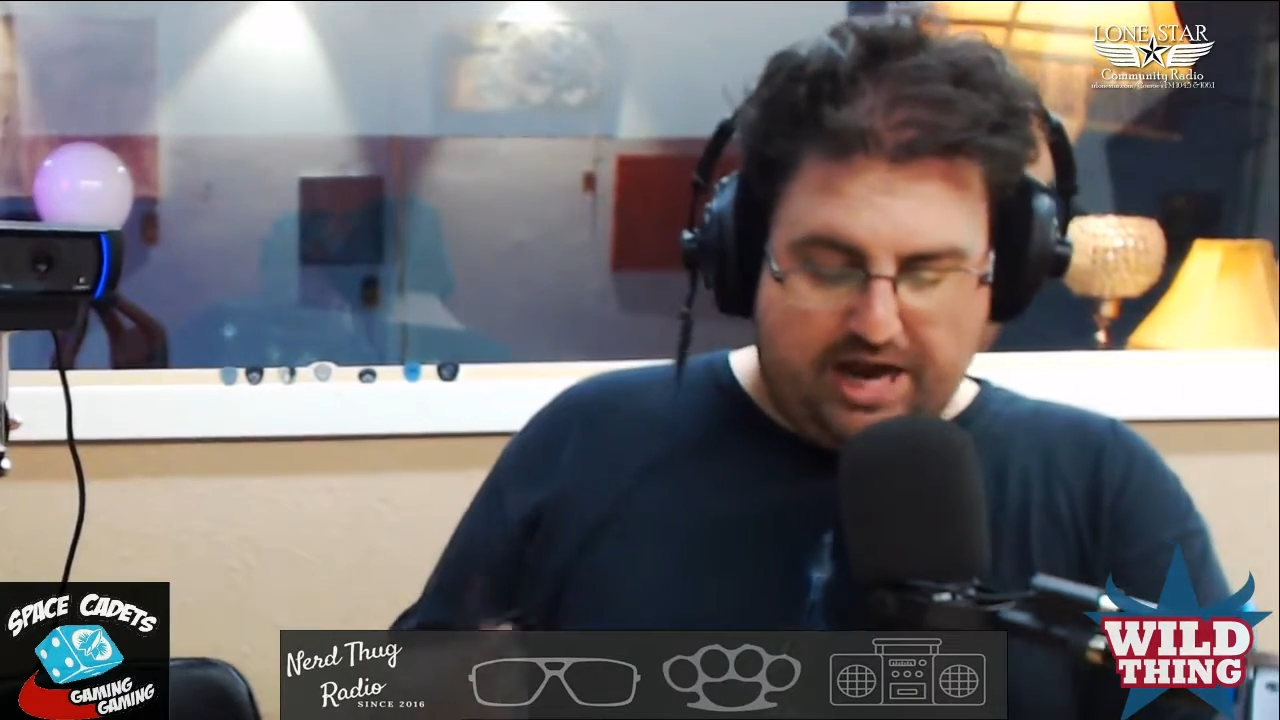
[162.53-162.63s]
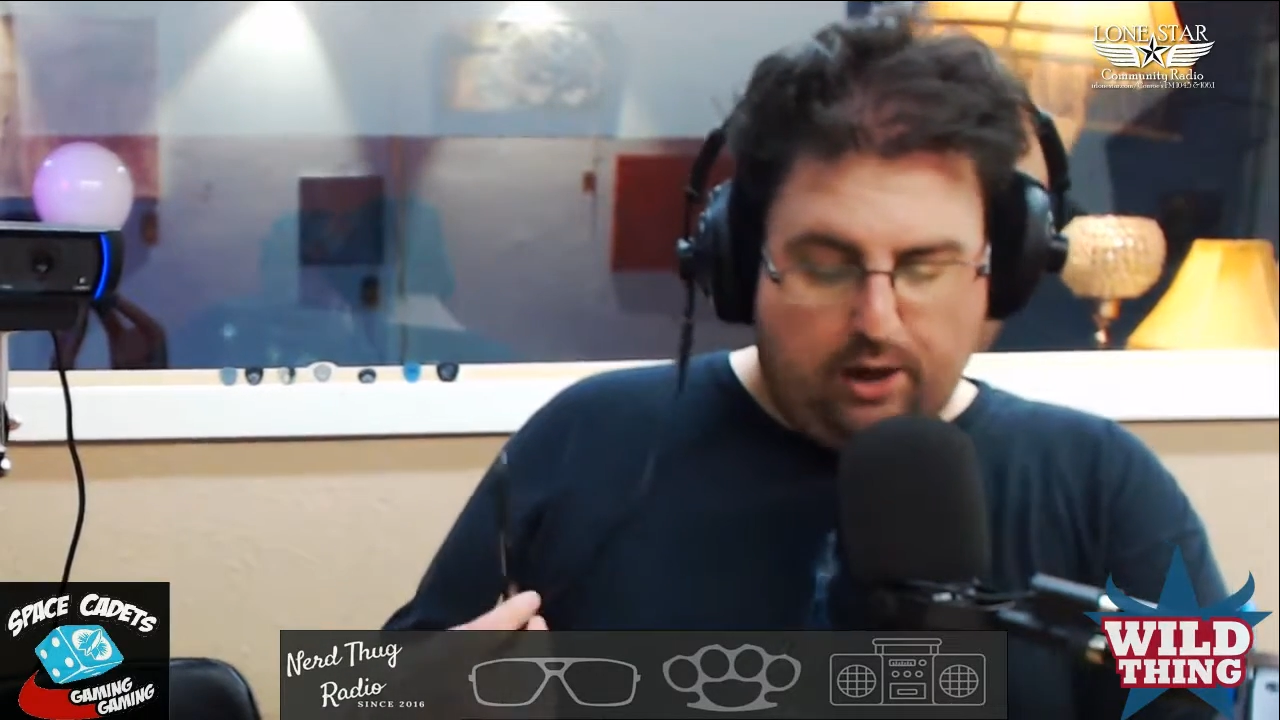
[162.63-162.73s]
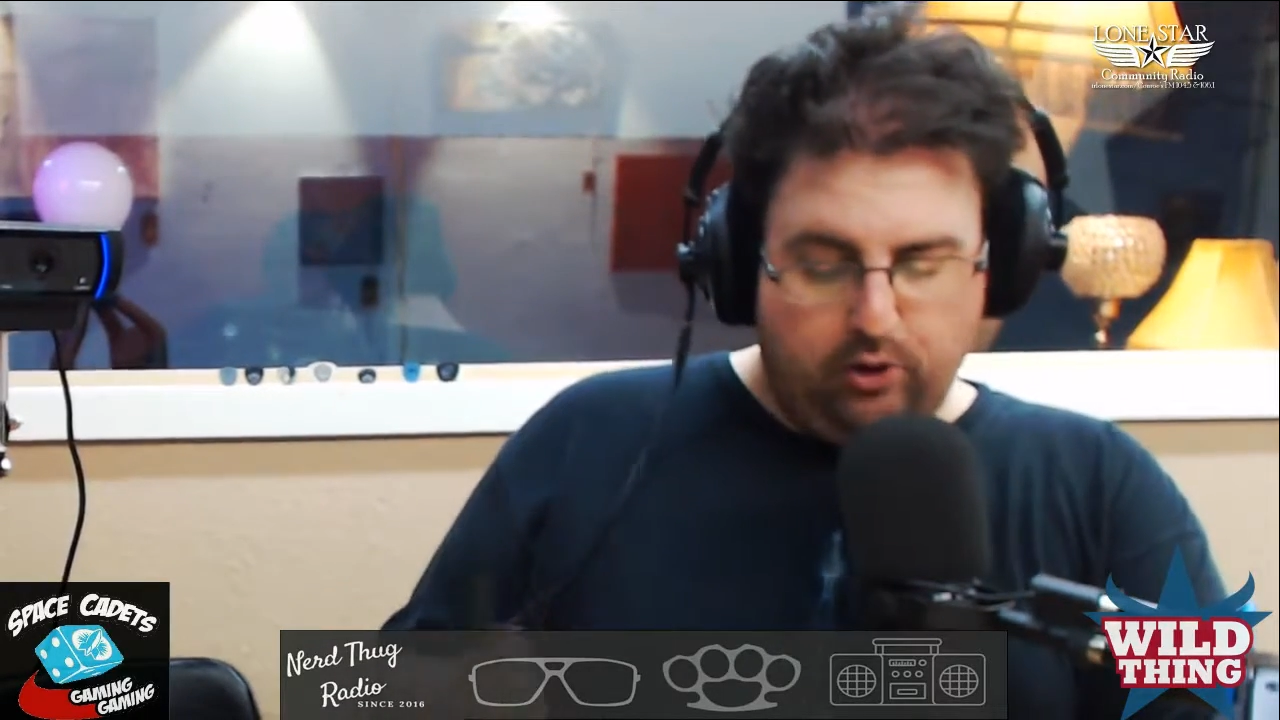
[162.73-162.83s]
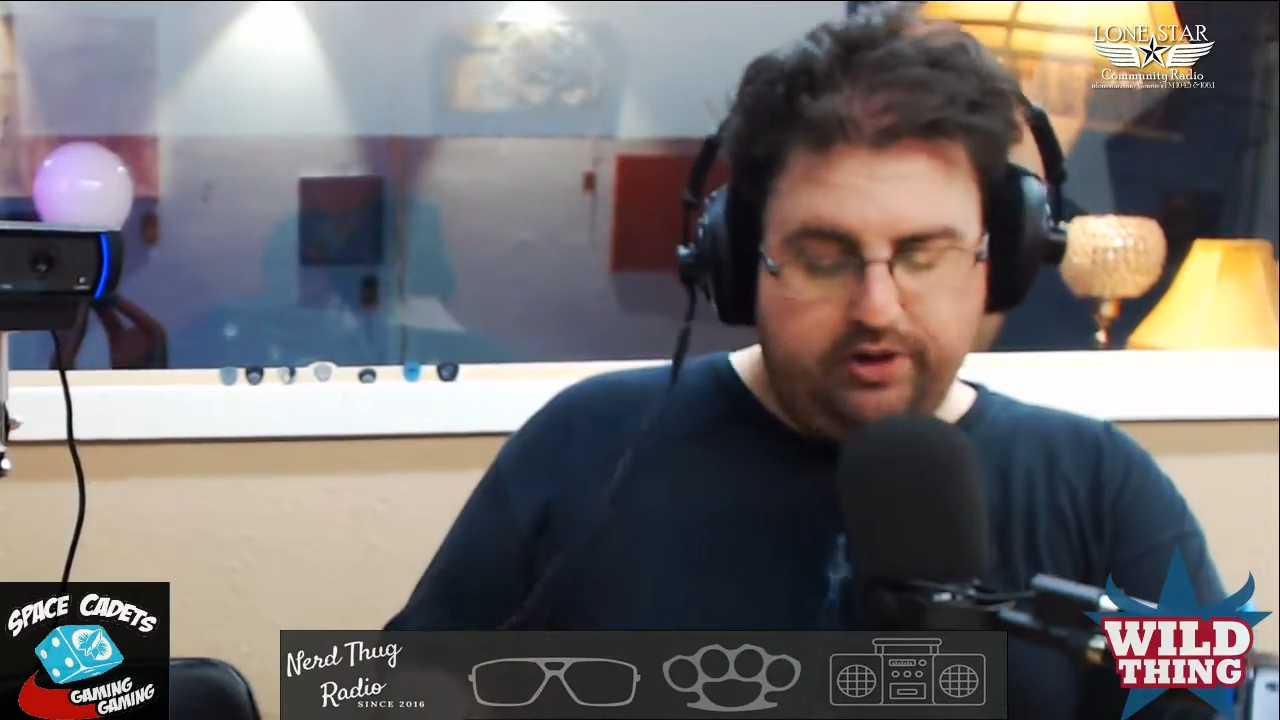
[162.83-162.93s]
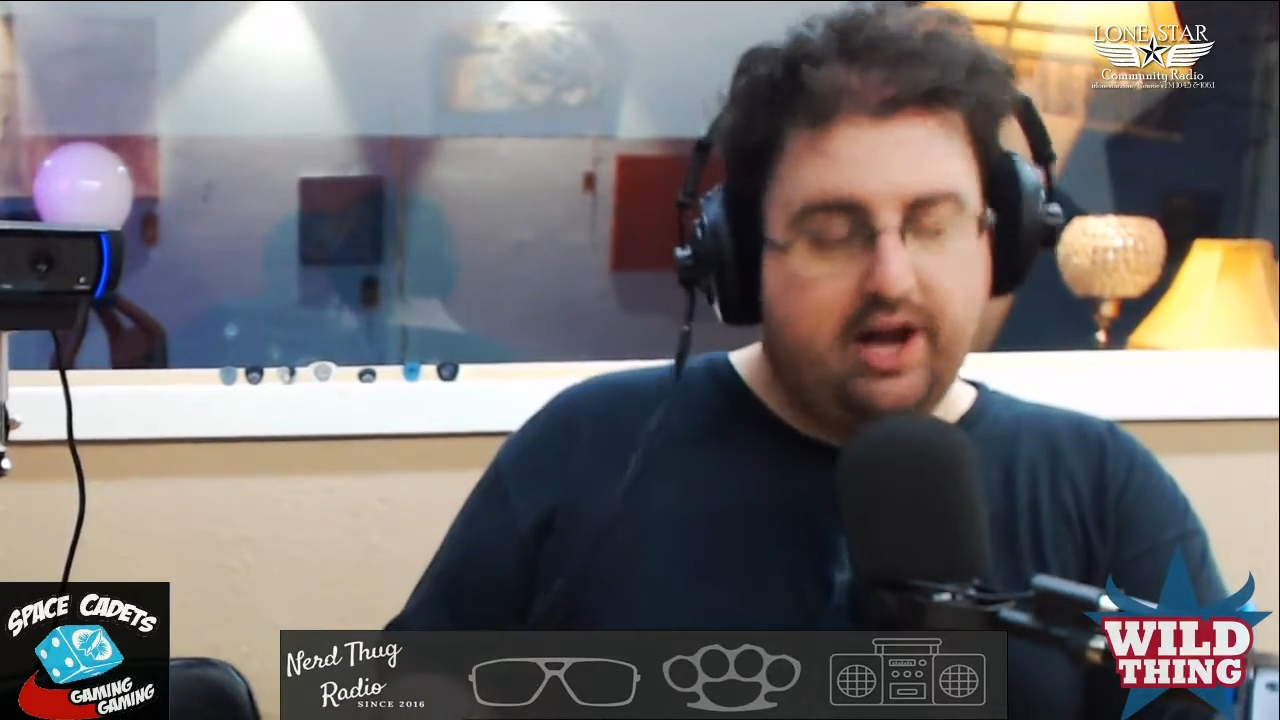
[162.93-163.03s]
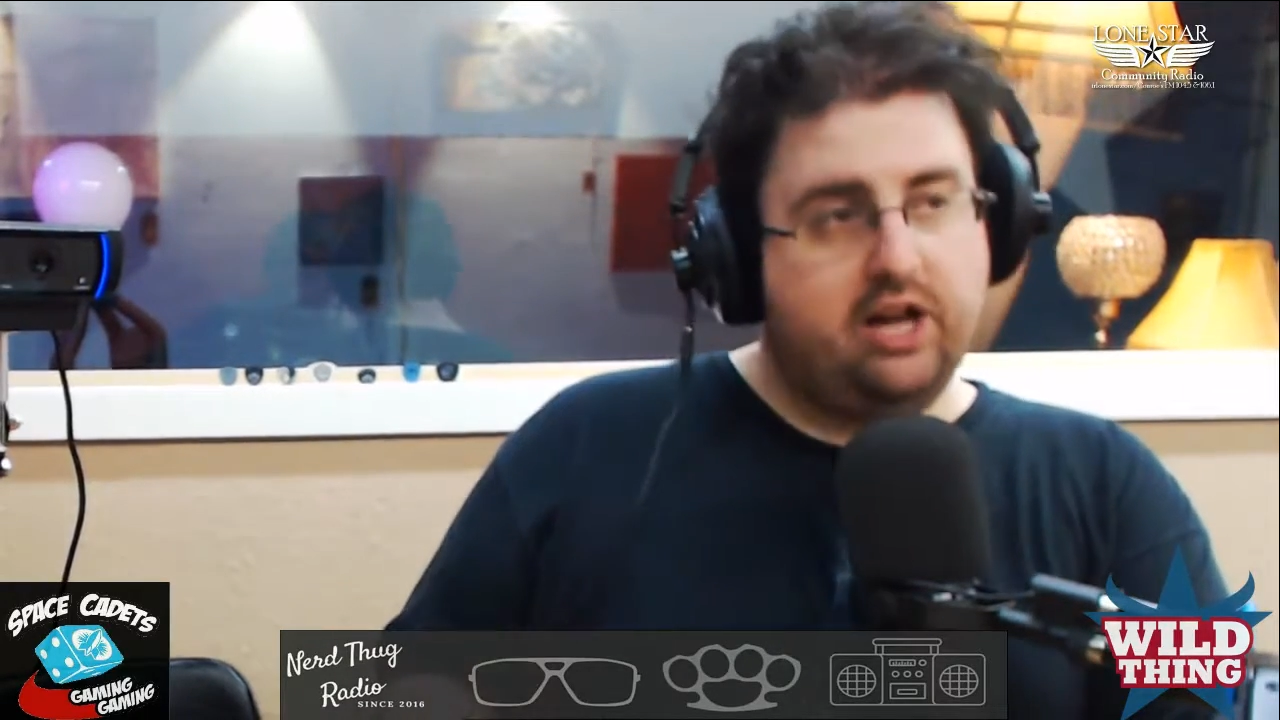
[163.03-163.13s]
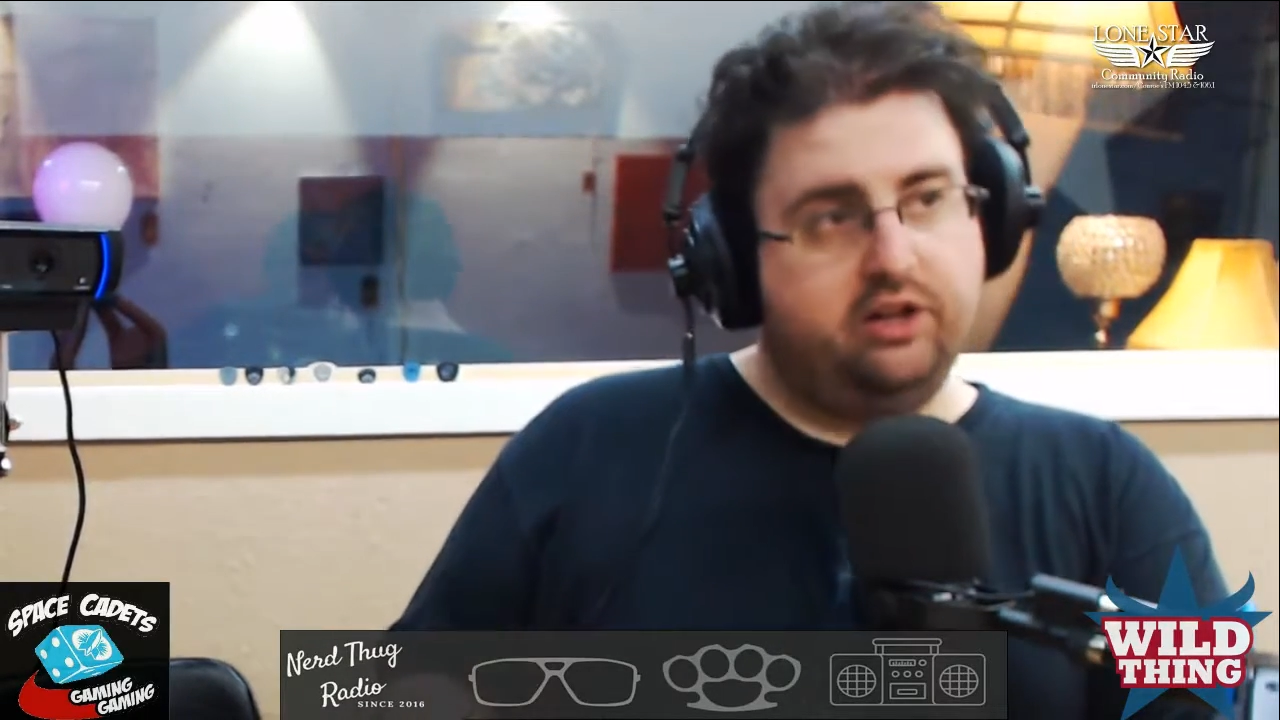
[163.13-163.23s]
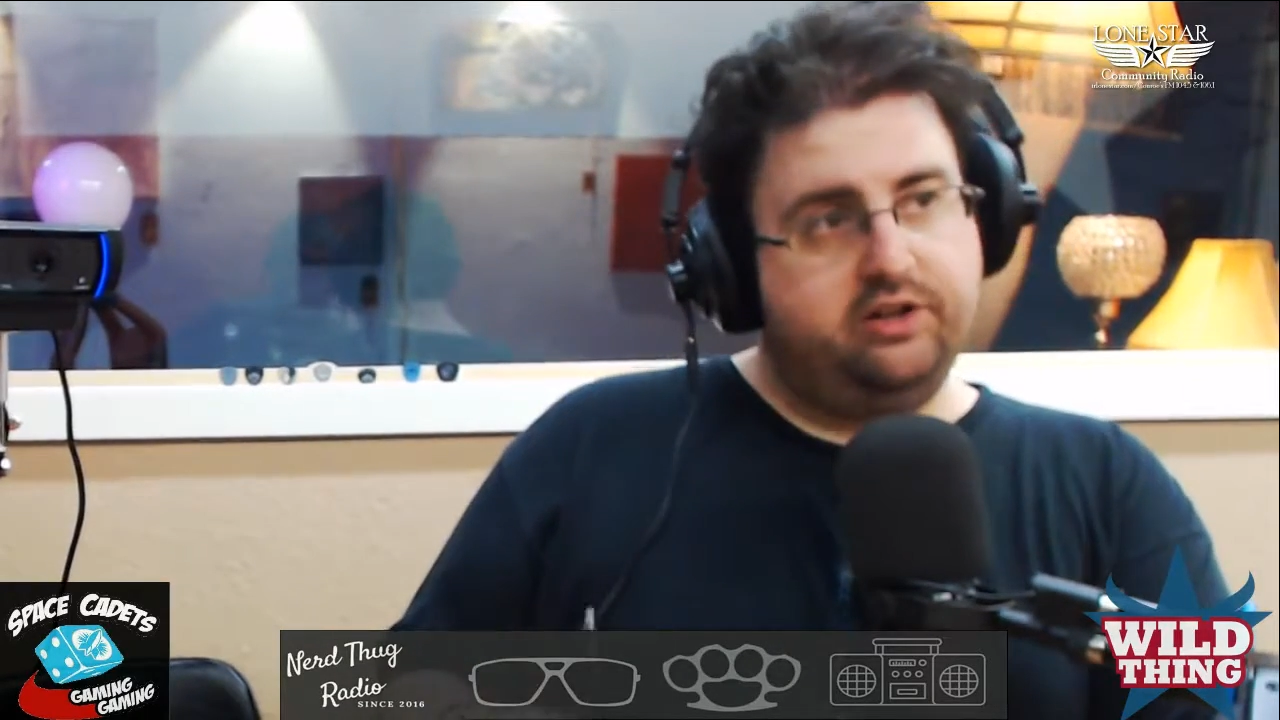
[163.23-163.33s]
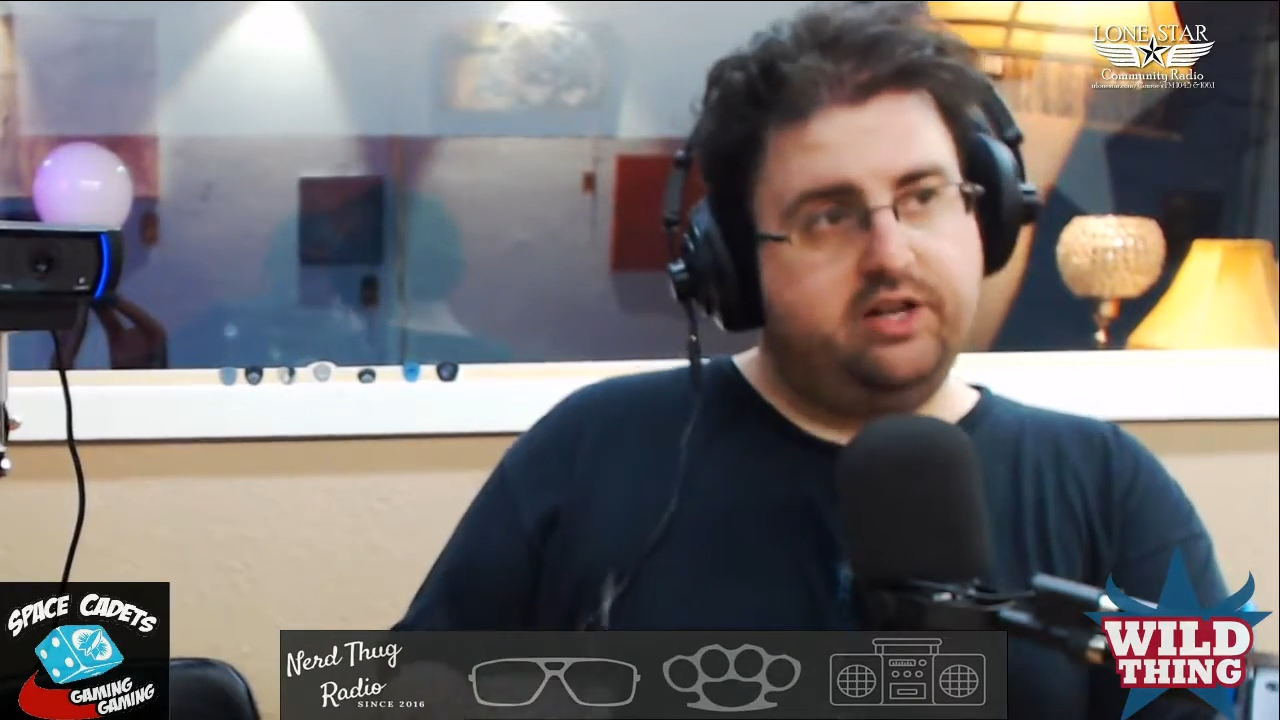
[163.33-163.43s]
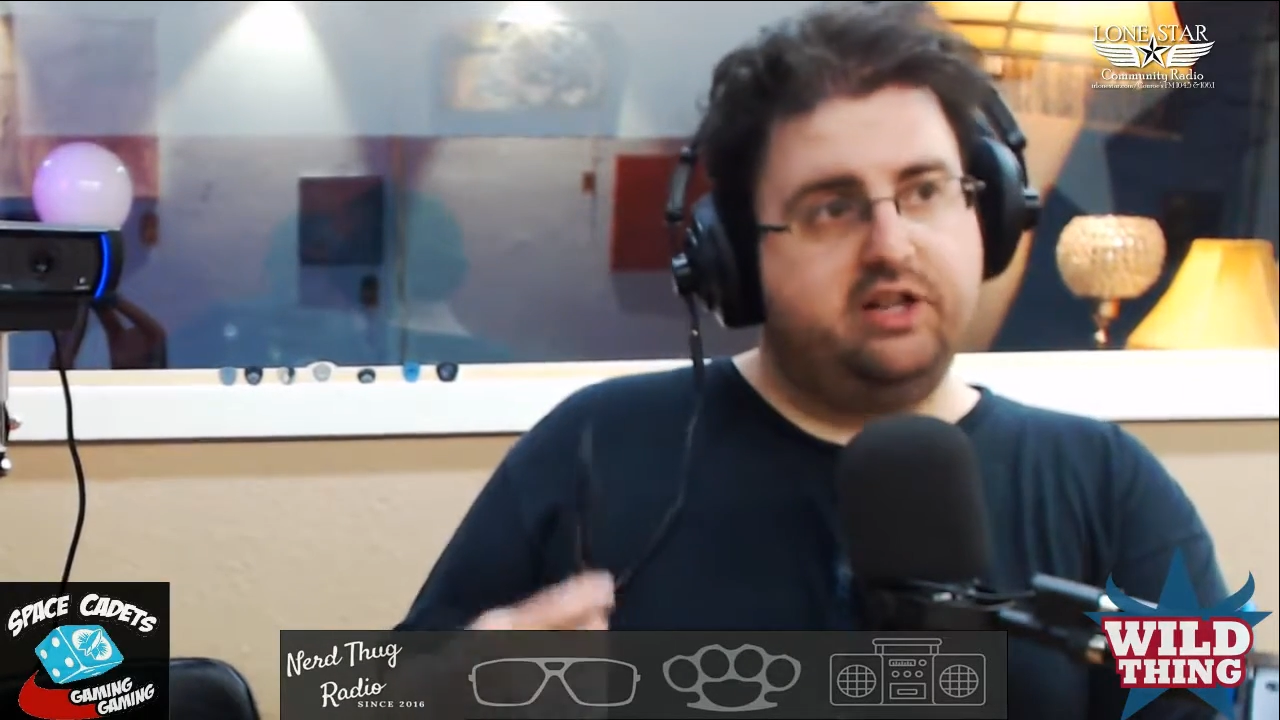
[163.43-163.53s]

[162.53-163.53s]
Howland Island